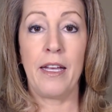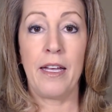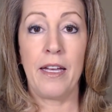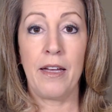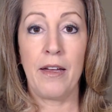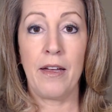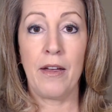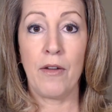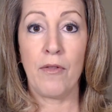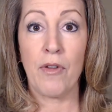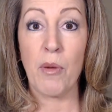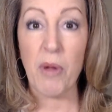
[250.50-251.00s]

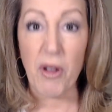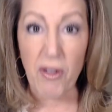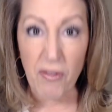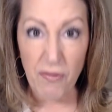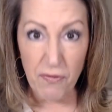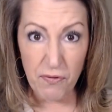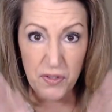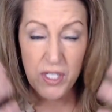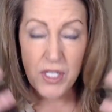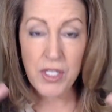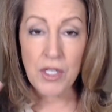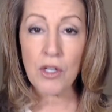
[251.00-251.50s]
From a
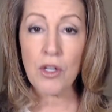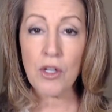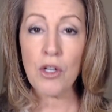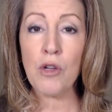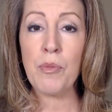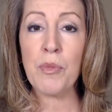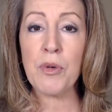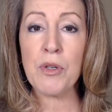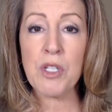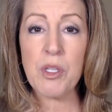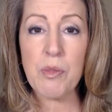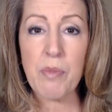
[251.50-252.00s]
physical
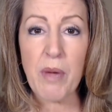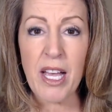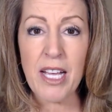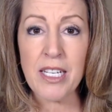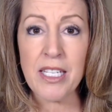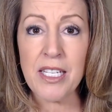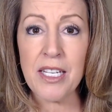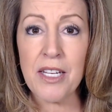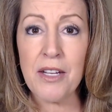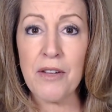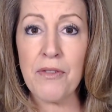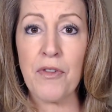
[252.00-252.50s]

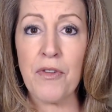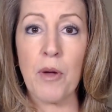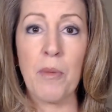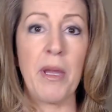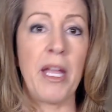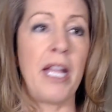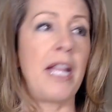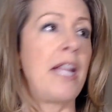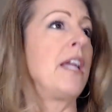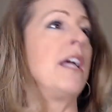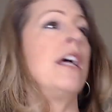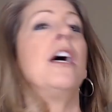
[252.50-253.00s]
perspective, from
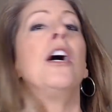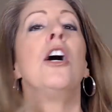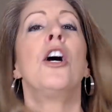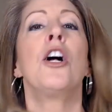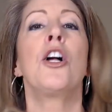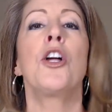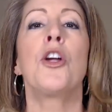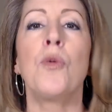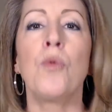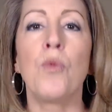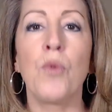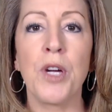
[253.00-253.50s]
a
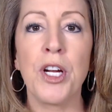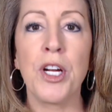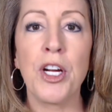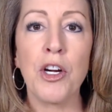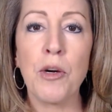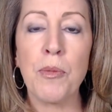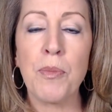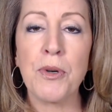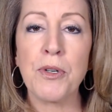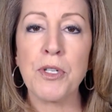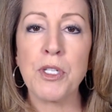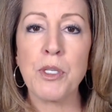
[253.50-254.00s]
career
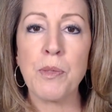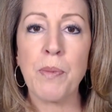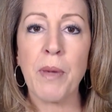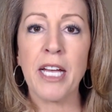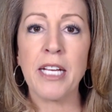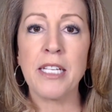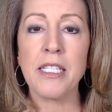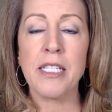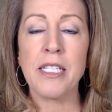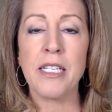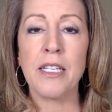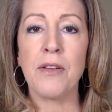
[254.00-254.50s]

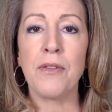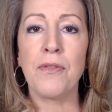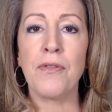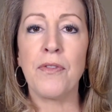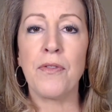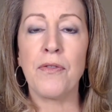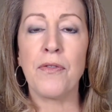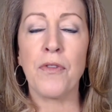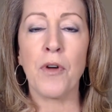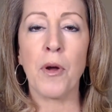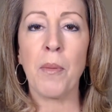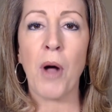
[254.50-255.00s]
perspective,
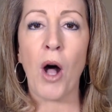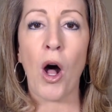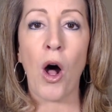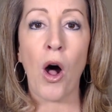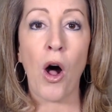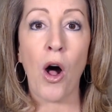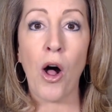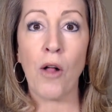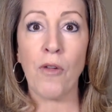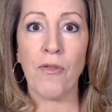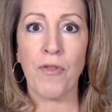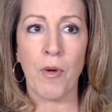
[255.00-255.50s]
from
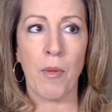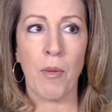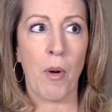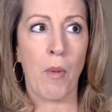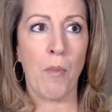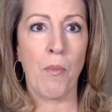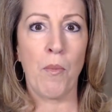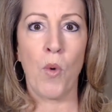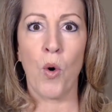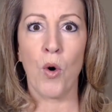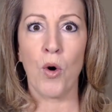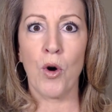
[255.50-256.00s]
a
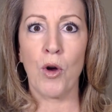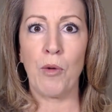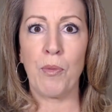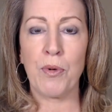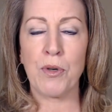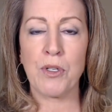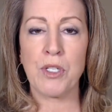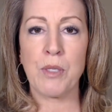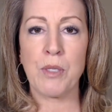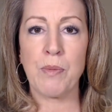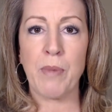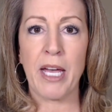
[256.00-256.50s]
moral
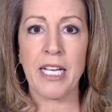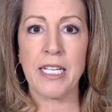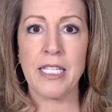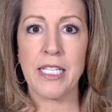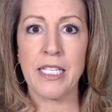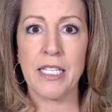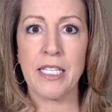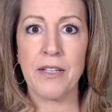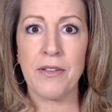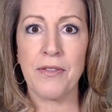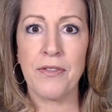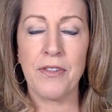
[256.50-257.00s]

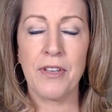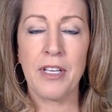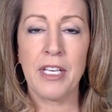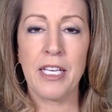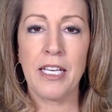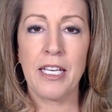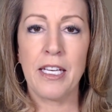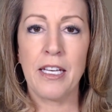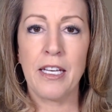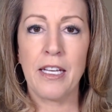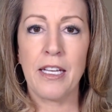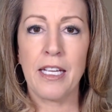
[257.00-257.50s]
perspective,
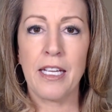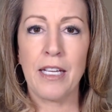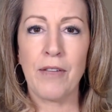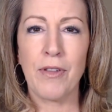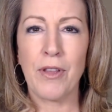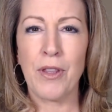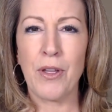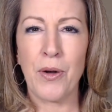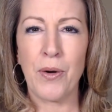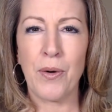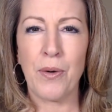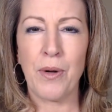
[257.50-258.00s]
even
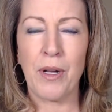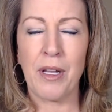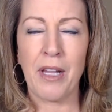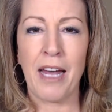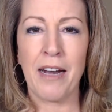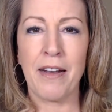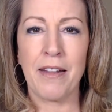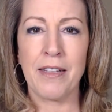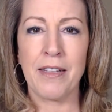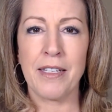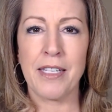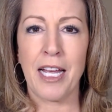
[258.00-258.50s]
though a
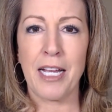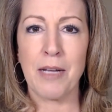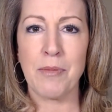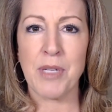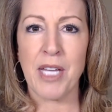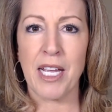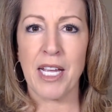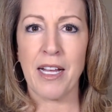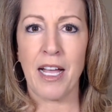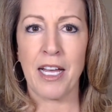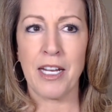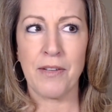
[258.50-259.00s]
lot of the times
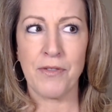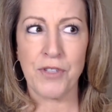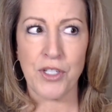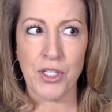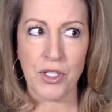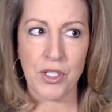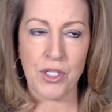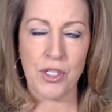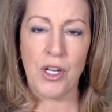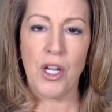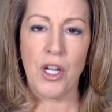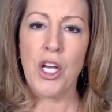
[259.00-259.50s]
I kind of
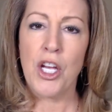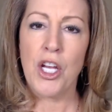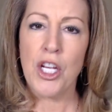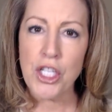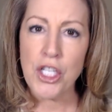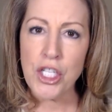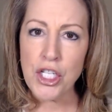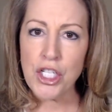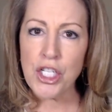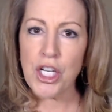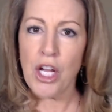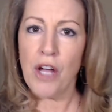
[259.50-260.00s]
just
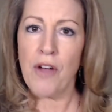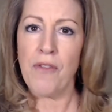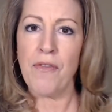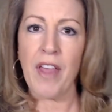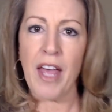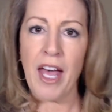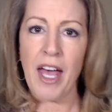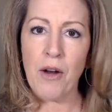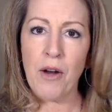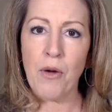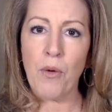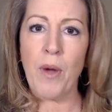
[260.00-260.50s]
shoved
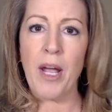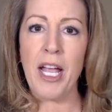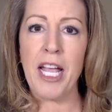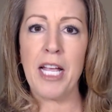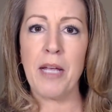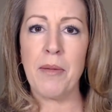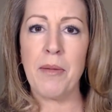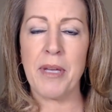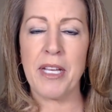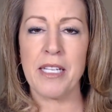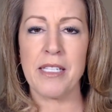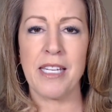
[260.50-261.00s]
that away
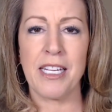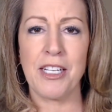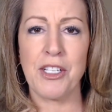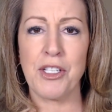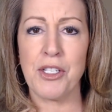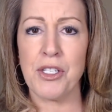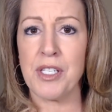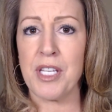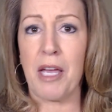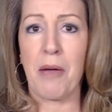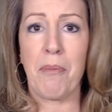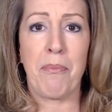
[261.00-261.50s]
because I
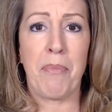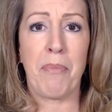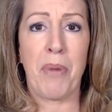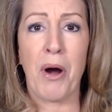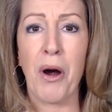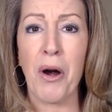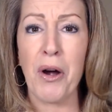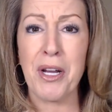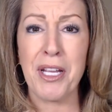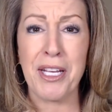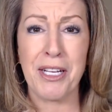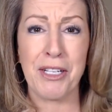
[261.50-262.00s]
just kept
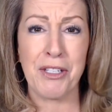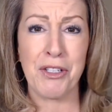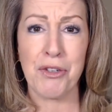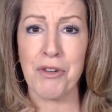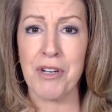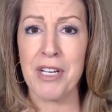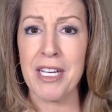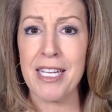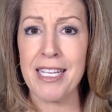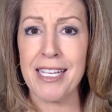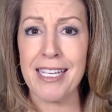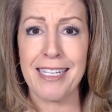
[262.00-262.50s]
partying,
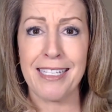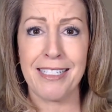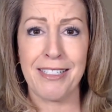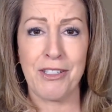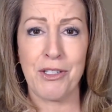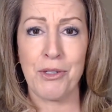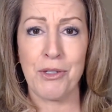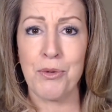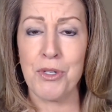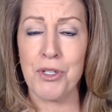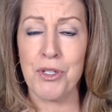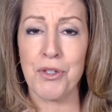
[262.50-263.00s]
drinking,
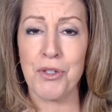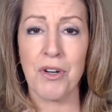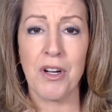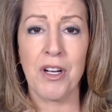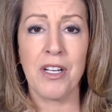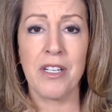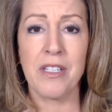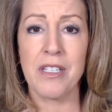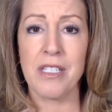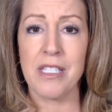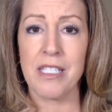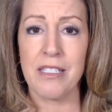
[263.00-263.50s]
doing
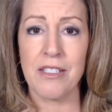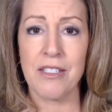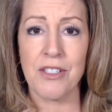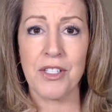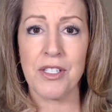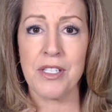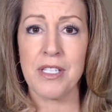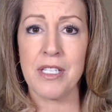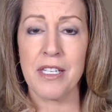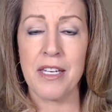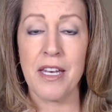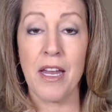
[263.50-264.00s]
drugs, and
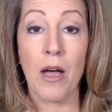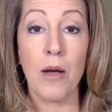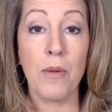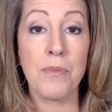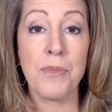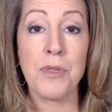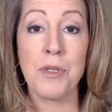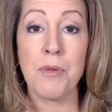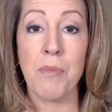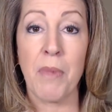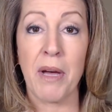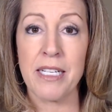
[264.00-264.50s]
just
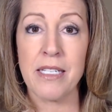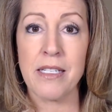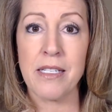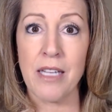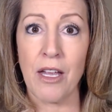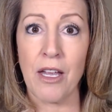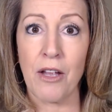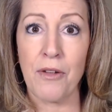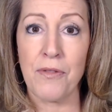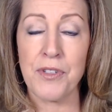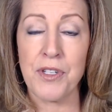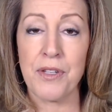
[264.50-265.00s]
numbed
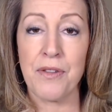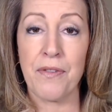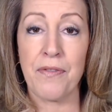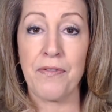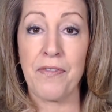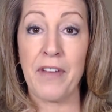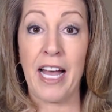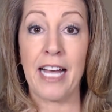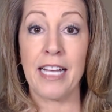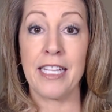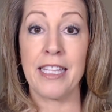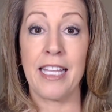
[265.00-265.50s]
myself to the
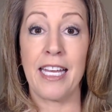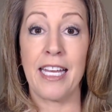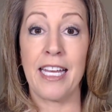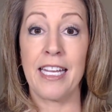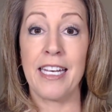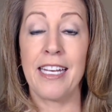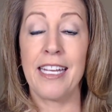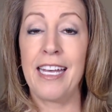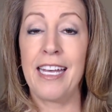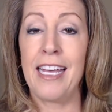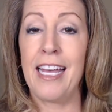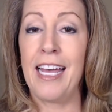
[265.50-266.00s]
fact that,
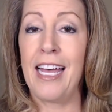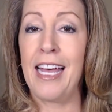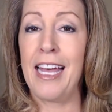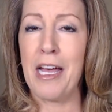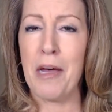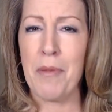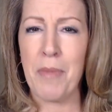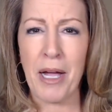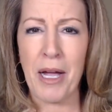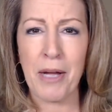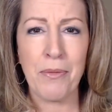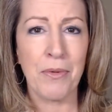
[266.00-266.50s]

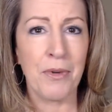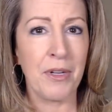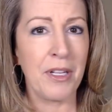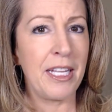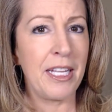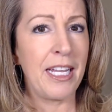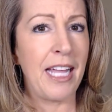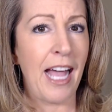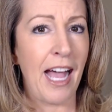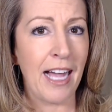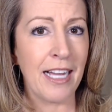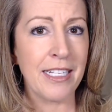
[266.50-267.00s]
am I
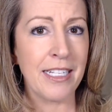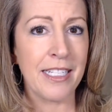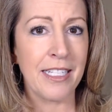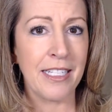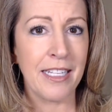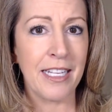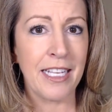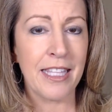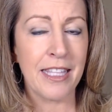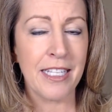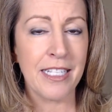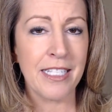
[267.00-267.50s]
really acting
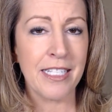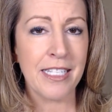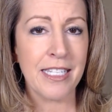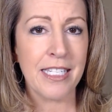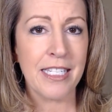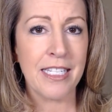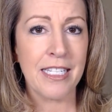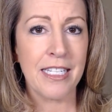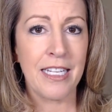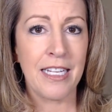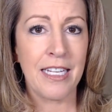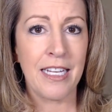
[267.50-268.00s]
like
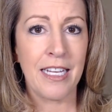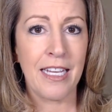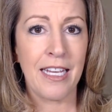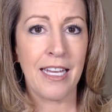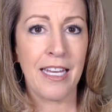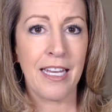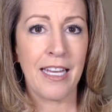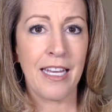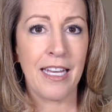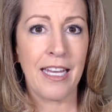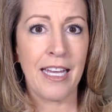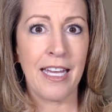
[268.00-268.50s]
this?
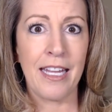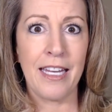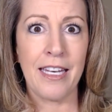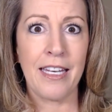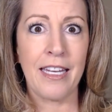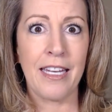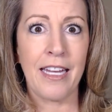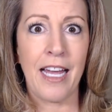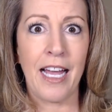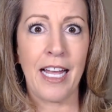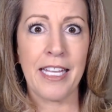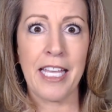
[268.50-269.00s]
And
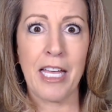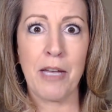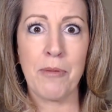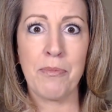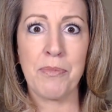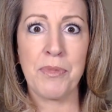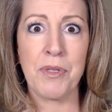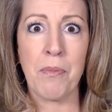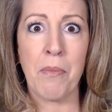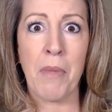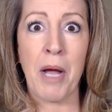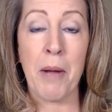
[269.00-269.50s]
I
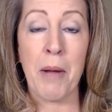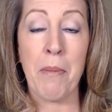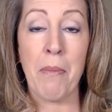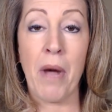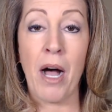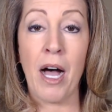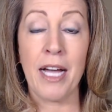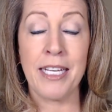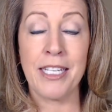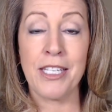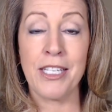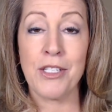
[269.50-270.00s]
kept my
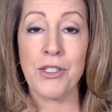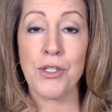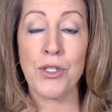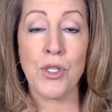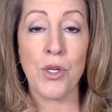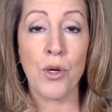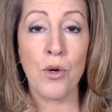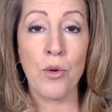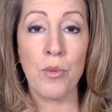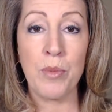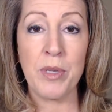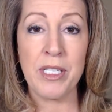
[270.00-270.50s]
mind
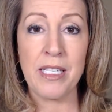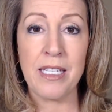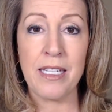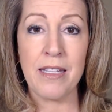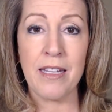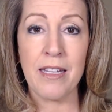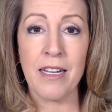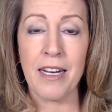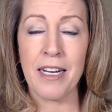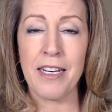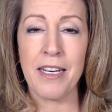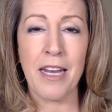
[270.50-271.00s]
so busy
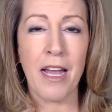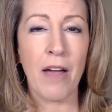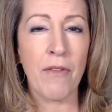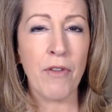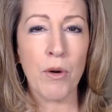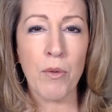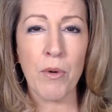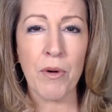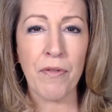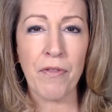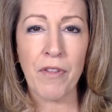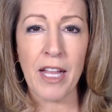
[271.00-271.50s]
that I never
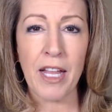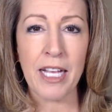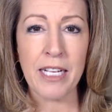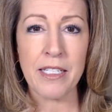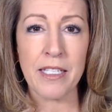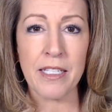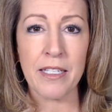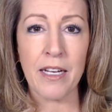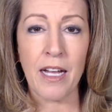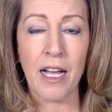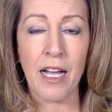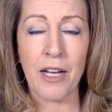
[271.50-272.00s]

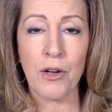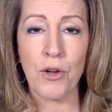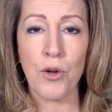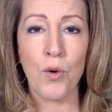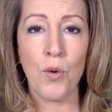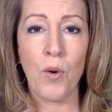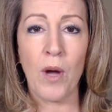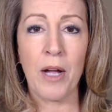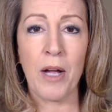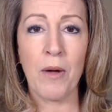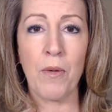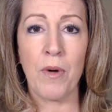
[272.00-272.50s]
reflected on
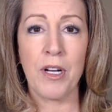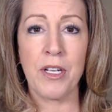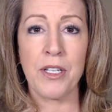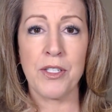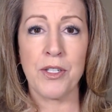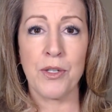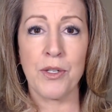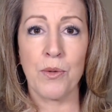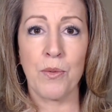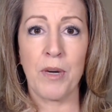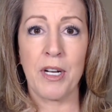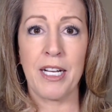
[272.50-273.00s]
who I was
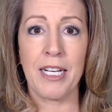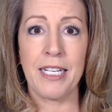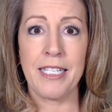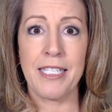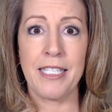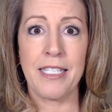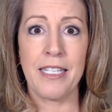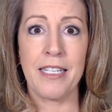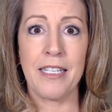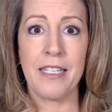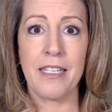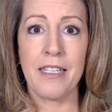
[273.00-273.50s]
or what I
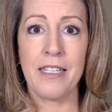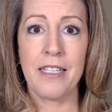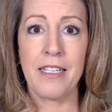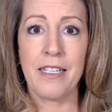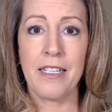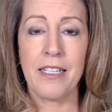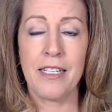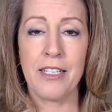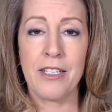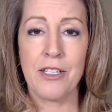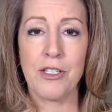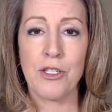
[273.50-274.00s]
did.
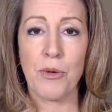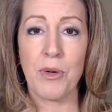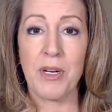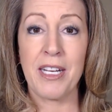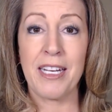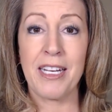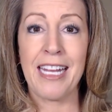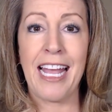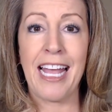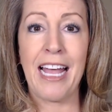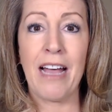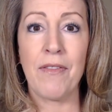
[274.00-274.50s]
So I
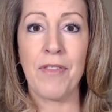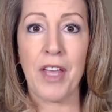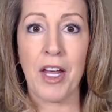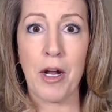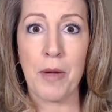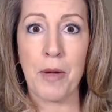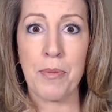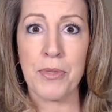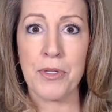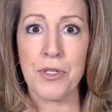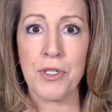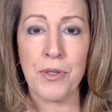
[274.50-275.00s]
didn't have that
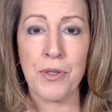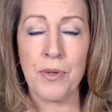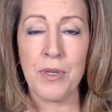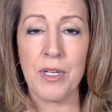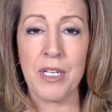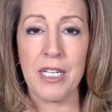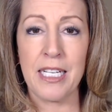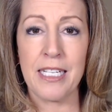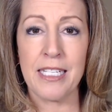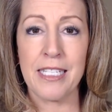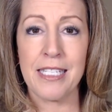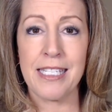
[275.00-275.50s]

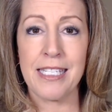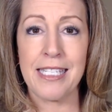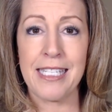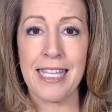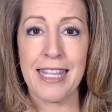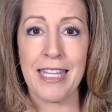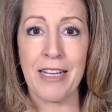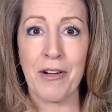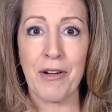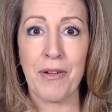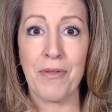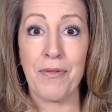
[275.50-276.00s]
opportunity to sit
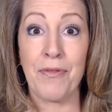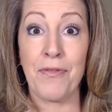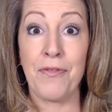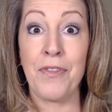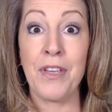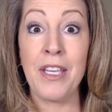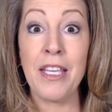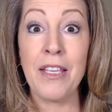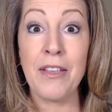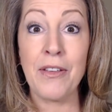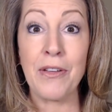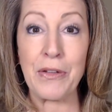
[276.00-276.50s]
there and
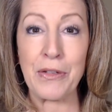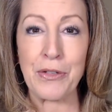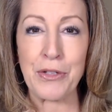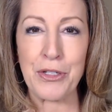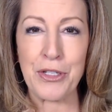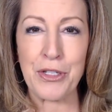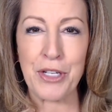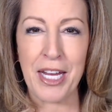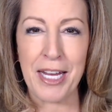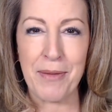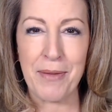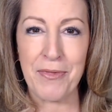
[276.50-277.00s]
feel
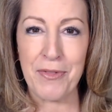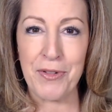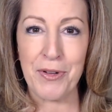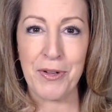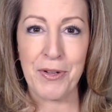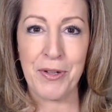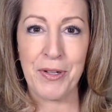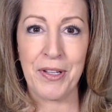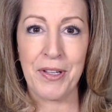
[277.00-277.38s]
shameful.